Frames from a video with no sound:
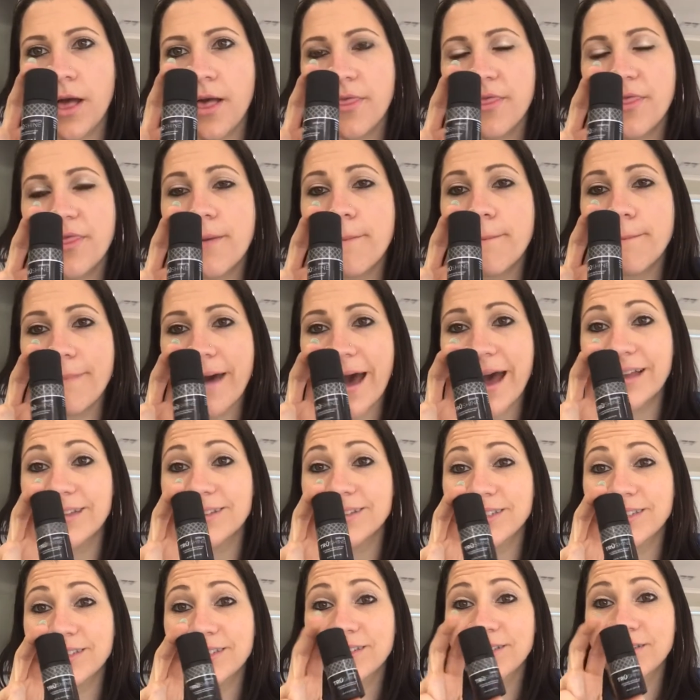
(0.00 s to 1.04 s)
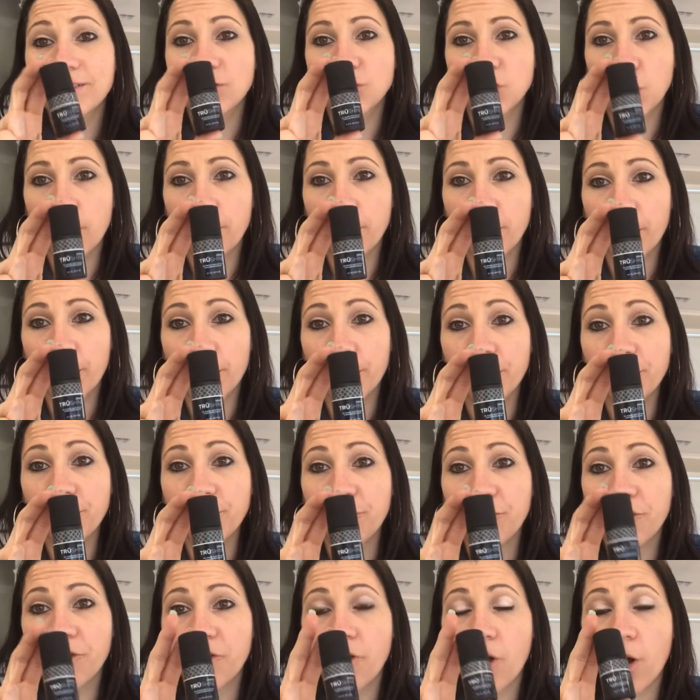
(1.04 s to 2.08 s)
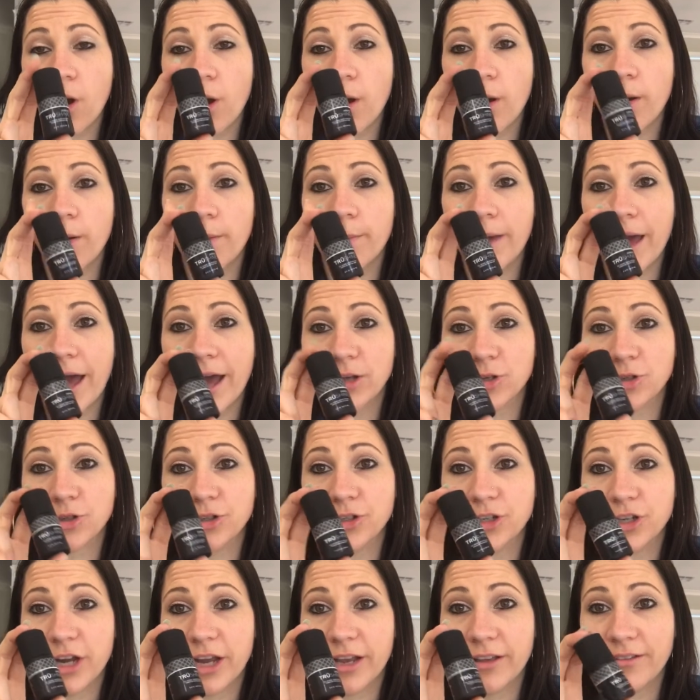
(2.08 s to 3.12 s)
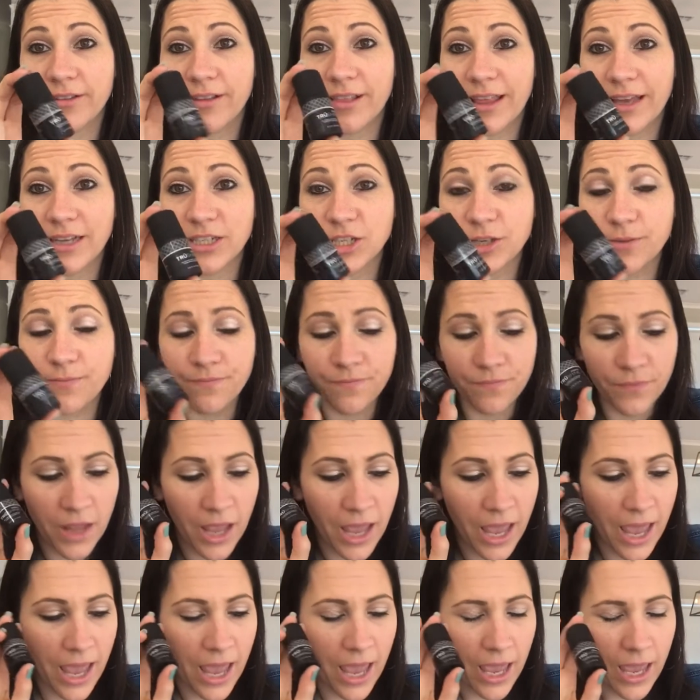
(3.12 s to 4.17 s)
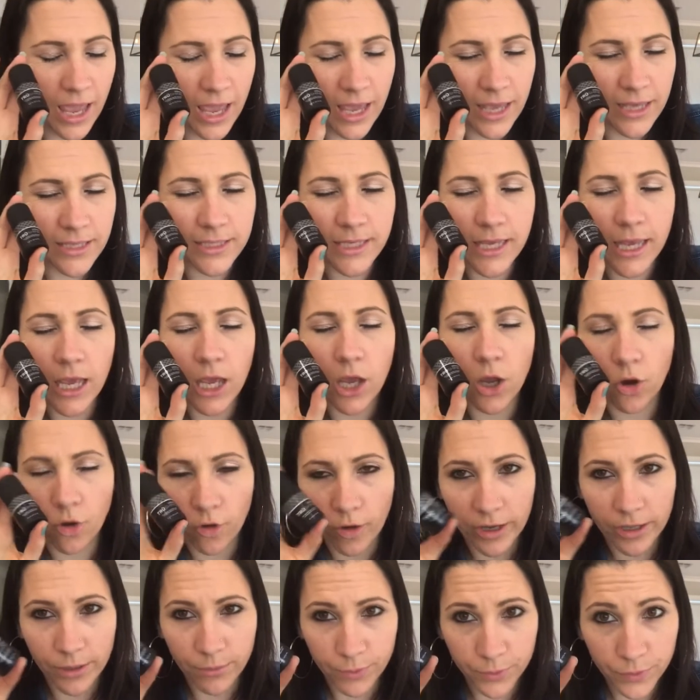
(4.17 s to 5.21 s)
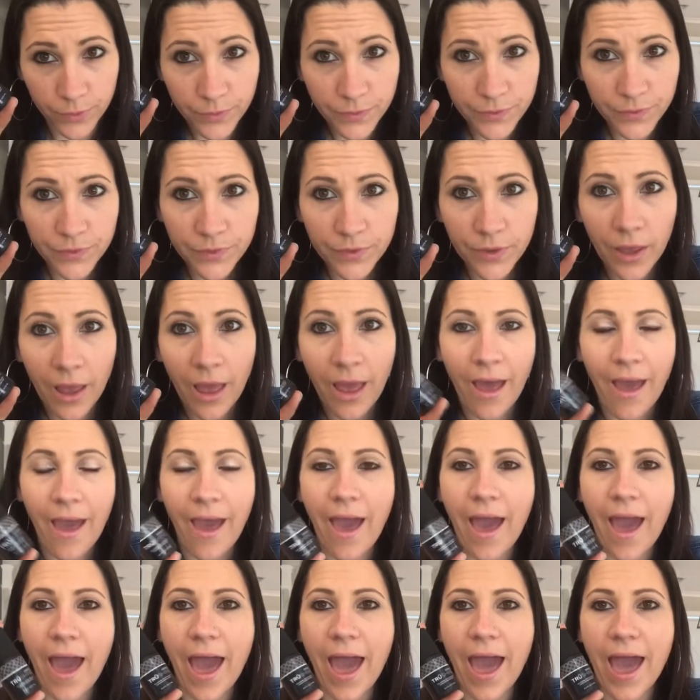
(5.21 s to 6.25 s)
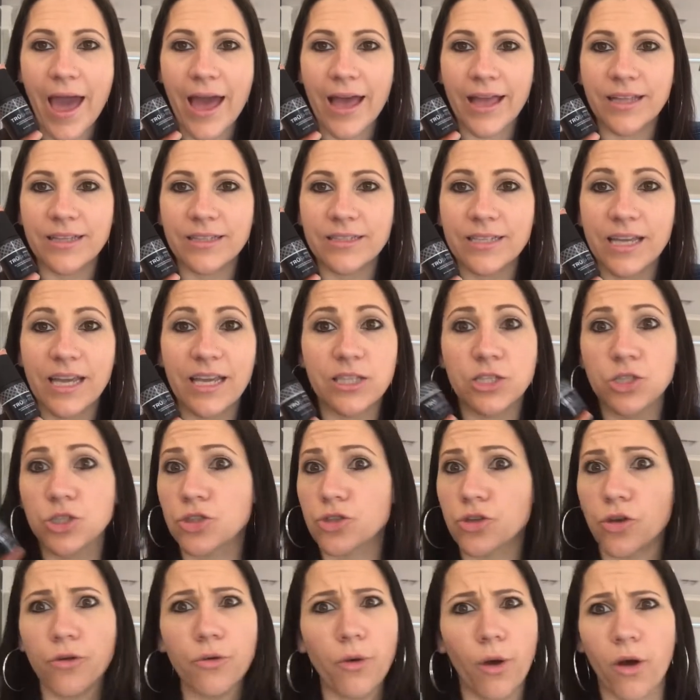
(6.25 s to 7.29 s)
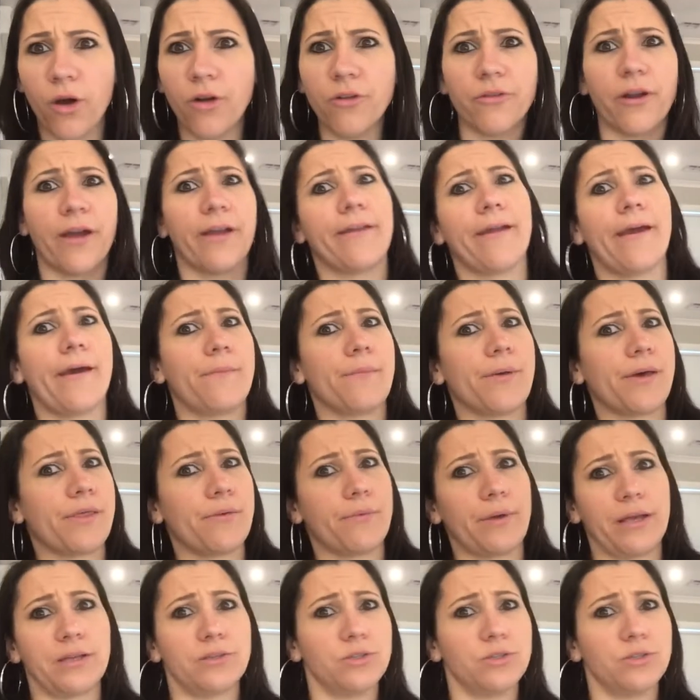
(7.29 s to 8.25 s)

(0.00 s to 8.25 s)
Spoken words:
The matte top coat from our True Shine collection is incredible, and it's so hot right now, by the way.